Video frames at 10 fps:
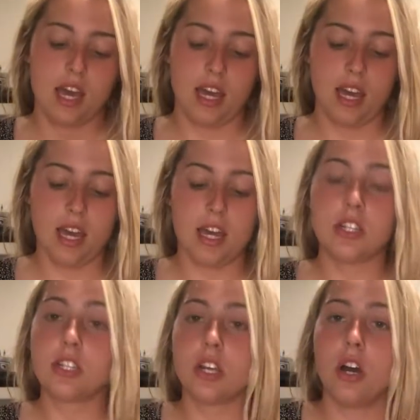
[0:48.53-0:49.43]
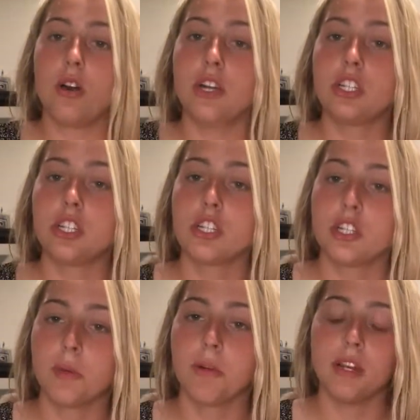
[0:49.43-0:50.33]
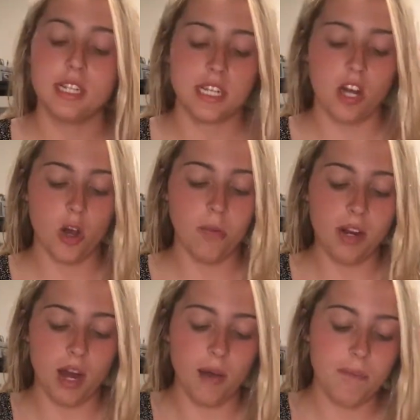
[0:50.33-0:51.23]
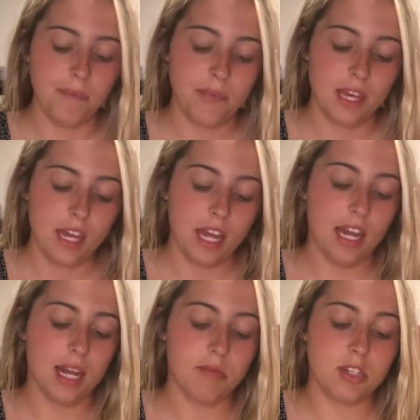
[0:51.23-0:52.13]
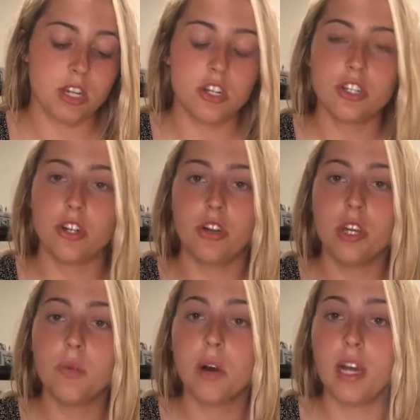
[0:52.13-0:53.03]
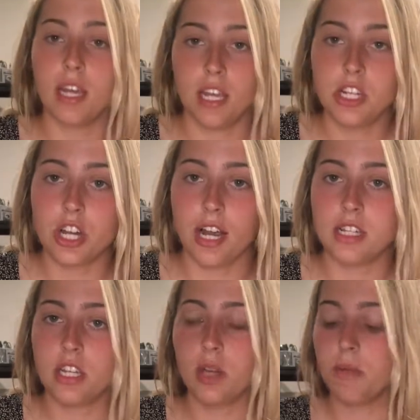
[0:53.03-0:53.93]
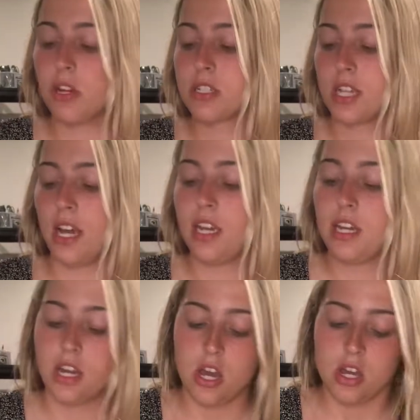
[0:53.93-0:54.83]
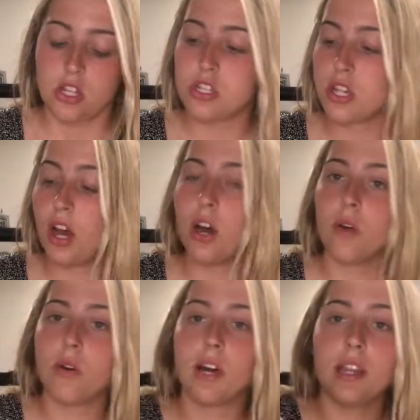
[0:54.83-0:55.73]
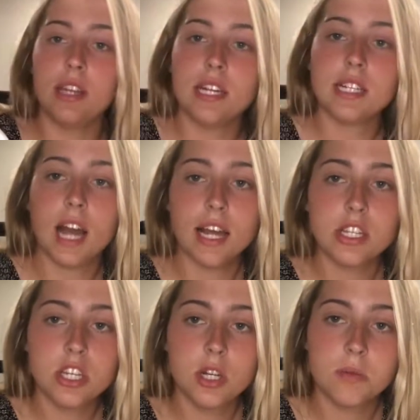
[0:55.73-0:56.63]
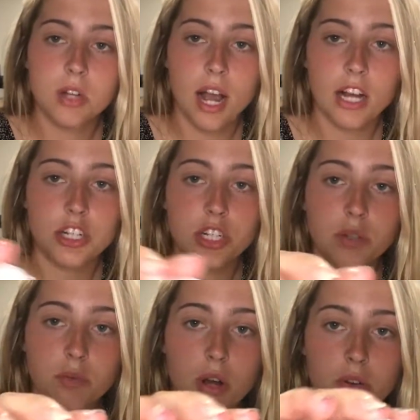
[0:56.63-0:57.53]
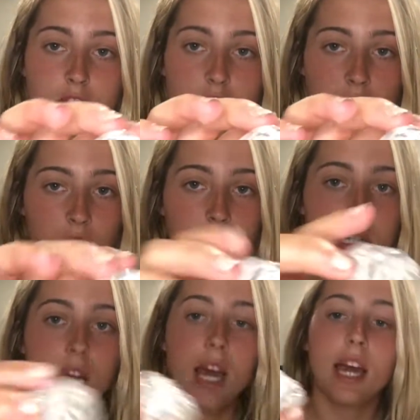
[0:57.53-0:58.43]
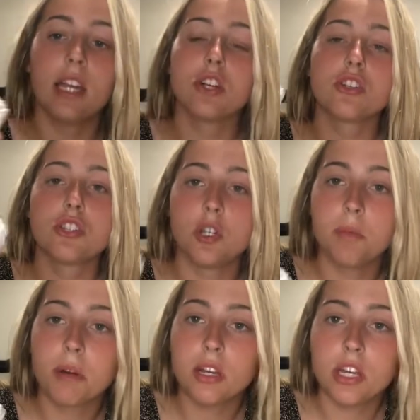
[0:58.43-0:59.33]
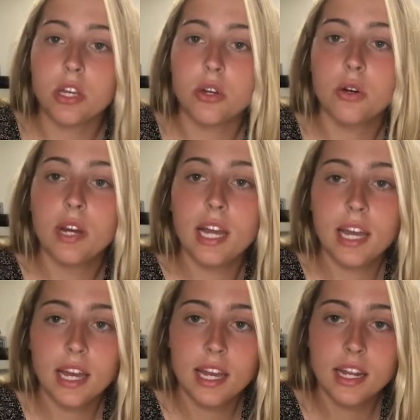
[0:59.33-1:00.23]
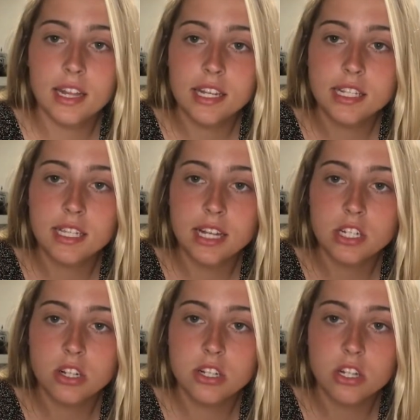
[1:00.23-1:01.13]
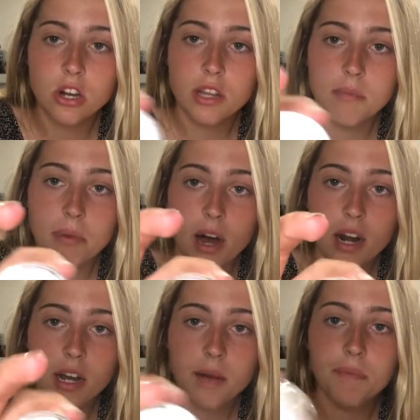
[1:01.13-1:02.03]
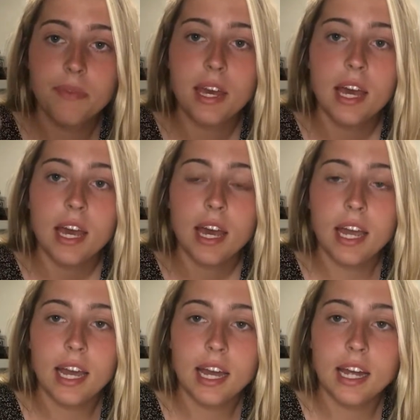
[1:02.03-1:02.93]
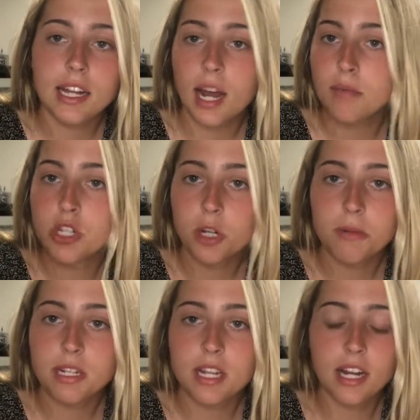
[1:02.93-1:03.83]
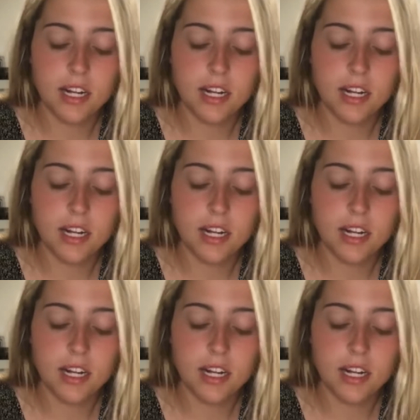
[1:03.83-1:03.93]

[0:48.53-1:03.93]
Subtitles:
And so it's just super easy to open up, and I'm just going to show you what each ice cube looks like. So these ice cubes are actually rose shaped, and they're super cute, and the sensor is on the bottom, and I'm super excited